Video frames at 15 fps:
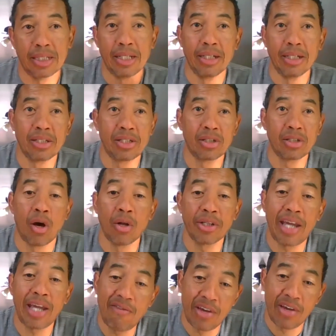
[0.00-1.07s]
It's
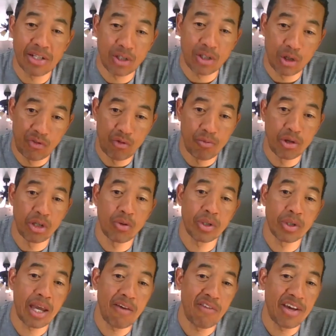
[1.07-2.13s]
called KVest. Are you familiar
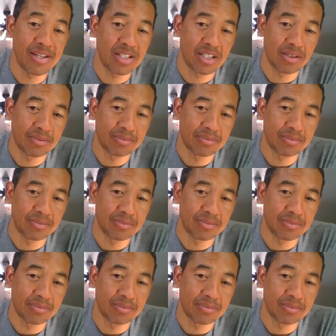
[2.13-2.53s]
with KVest?